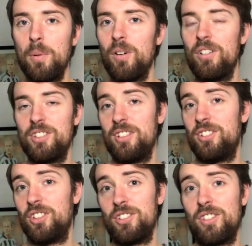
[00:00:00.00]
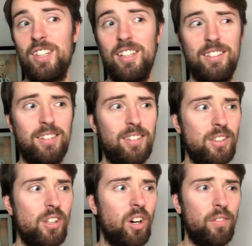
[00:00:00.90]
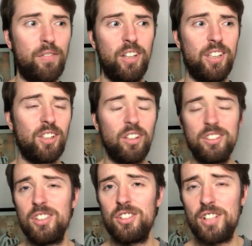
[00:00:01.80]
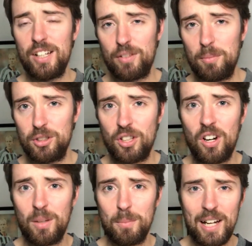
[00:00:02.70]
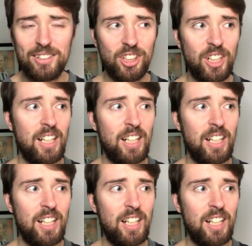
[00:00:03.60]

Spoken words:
or is it just they're not fully concentrated from the start of the match?